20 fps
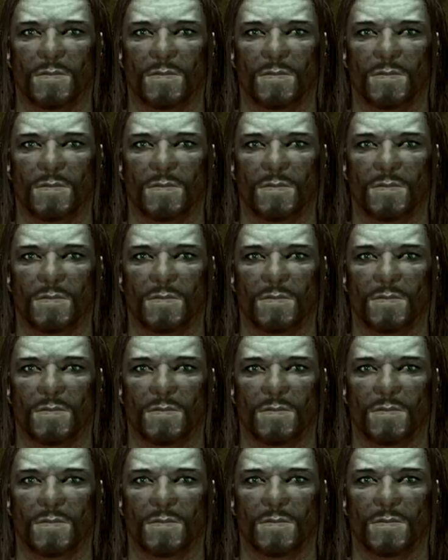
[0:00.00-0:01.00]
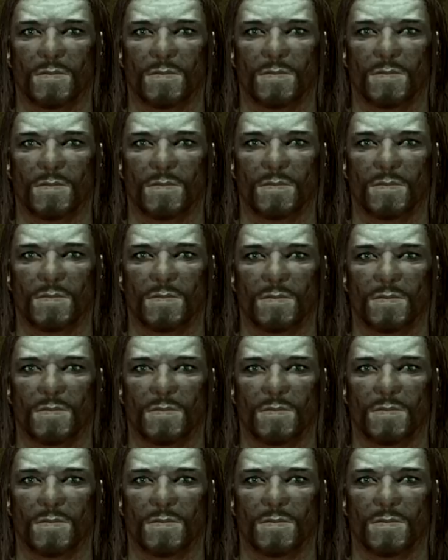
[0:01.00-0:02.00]

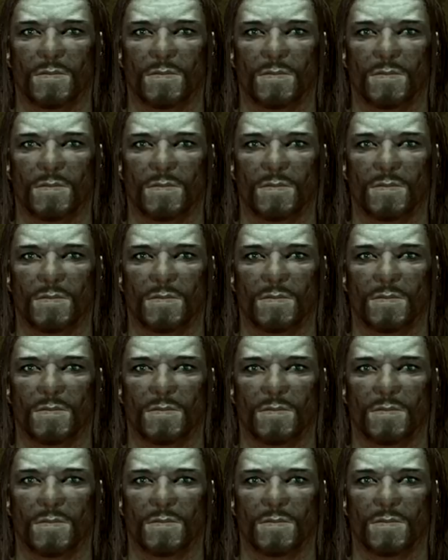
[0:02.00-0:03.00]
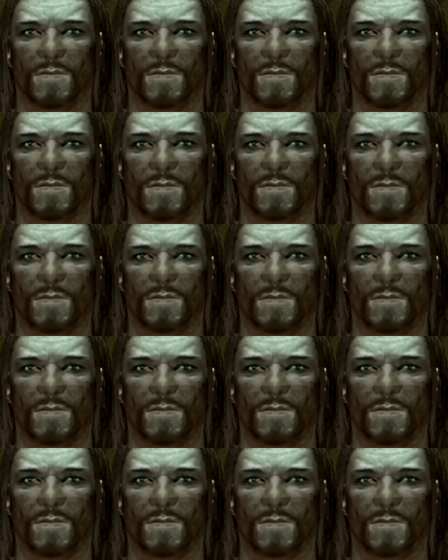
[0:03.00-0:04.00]

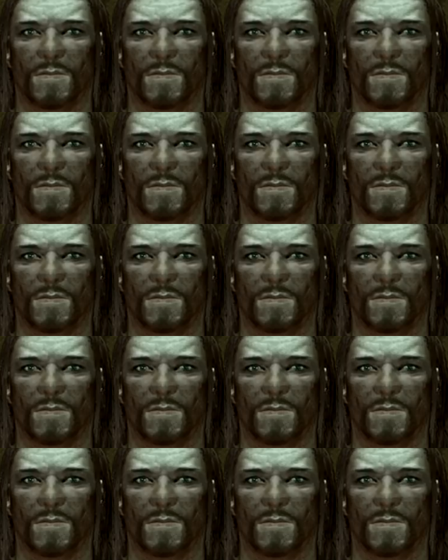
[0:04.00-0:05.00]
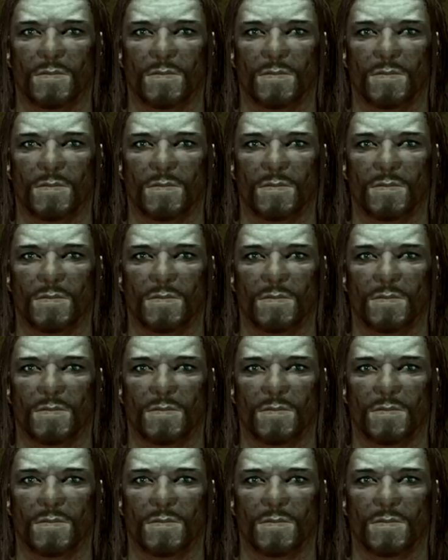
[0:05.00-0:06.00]

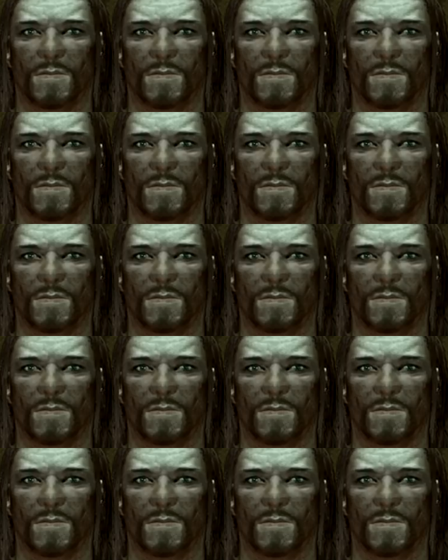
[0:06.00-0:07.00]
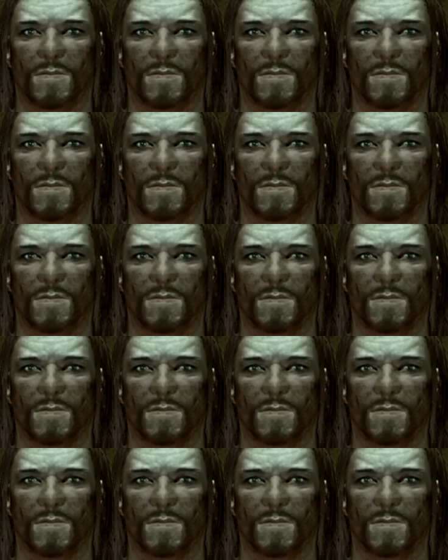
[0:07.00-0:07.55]
The face doesn't move, so there is nothing to read.